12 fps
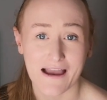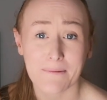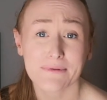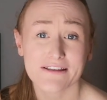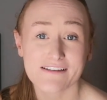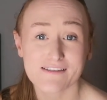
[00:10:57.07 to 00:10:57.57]

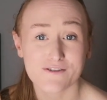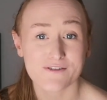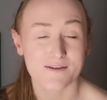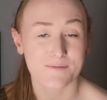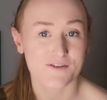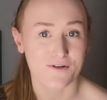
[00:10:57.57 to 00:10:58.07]
and please do
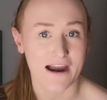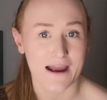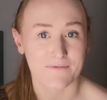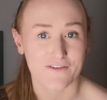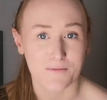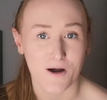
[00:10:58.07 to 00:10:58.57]

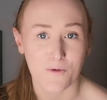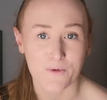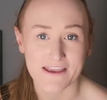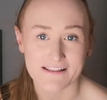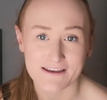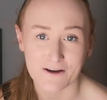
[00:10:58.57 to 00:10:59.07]
subscribe for more weekly